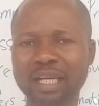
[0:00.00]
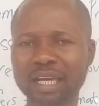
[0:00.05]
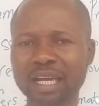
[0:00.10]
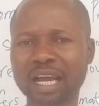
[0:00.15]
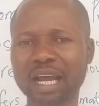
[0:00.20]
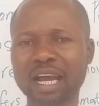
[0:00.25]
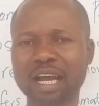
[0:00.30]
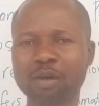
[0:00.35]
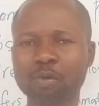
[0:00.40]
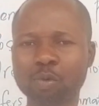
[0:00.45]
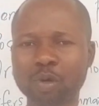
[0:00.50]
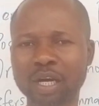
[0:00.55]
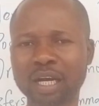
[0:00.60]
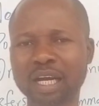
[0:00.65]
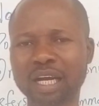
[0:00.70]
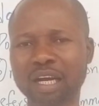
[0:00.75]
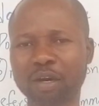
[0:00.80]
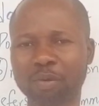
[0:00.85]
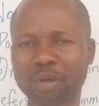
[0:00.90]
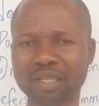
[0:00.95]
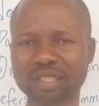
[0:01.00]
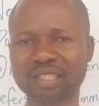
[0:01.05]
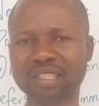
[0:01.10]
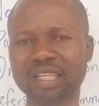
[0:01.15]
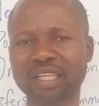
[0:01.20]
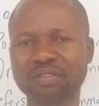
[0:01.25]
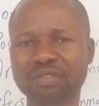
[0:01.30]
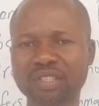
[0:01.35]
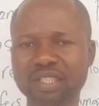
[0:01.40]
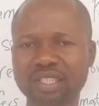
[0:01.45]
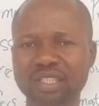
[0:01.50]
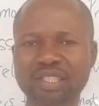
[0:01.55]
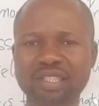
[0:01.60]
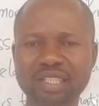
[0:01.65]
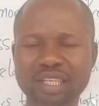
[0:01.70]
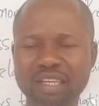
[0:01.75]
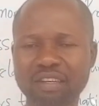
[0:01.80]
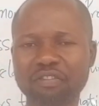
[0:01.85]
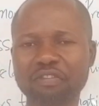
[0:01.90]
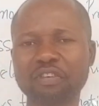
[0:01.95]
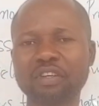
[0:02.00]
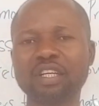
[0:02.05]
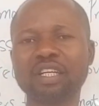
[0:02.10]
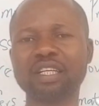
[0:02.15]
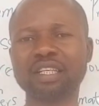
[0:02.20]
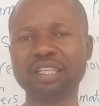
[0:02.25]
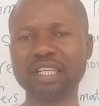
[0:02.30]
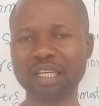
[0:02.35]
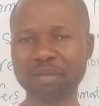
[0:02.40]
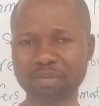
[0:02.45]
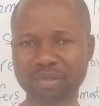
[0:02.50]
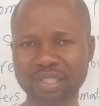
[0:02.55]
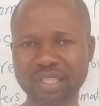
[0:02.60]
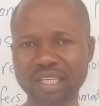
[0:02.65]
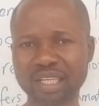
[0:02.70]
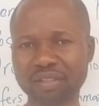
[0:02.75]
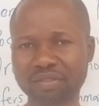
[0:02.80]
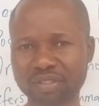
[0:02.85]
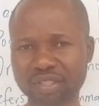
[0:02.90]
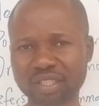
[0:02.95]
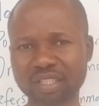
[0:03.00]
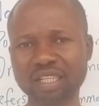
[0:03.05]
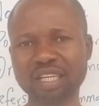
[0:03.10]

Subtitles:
our, ourselves, itself, themselves,